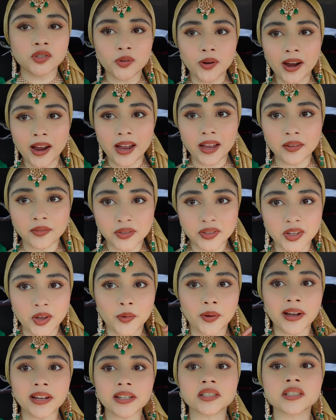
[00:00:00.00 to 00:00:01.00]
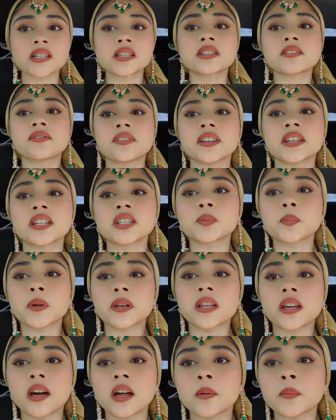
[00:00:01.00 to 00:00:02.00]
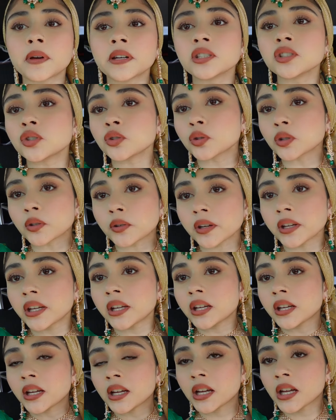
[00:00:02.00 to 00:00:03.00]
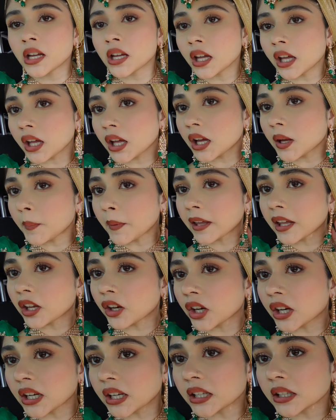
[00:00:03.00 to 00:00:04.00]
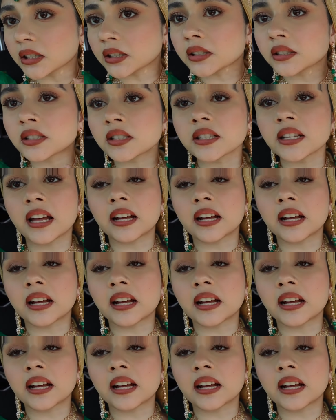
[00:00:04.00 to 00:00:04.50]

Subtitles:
drive, so I just finished putting on my jewelry, my earrings,